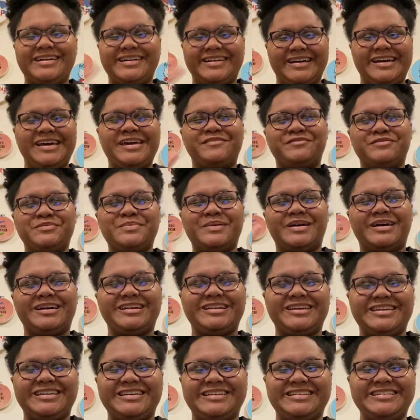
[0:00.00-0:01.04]
Hi
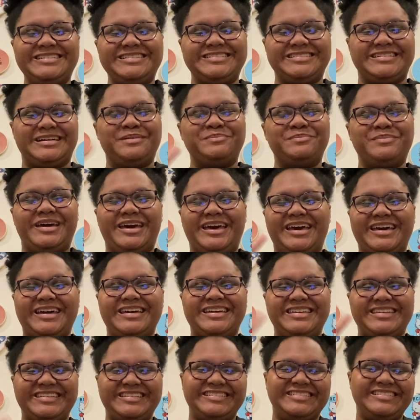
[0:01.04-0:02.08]
everybody, I'm back.
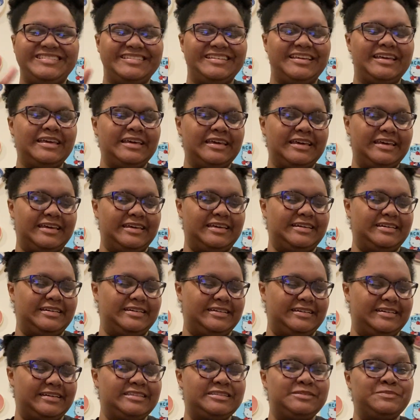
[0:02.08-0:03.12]

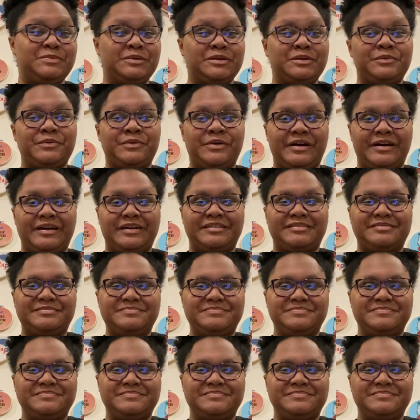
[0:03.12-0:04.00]
It's been a while.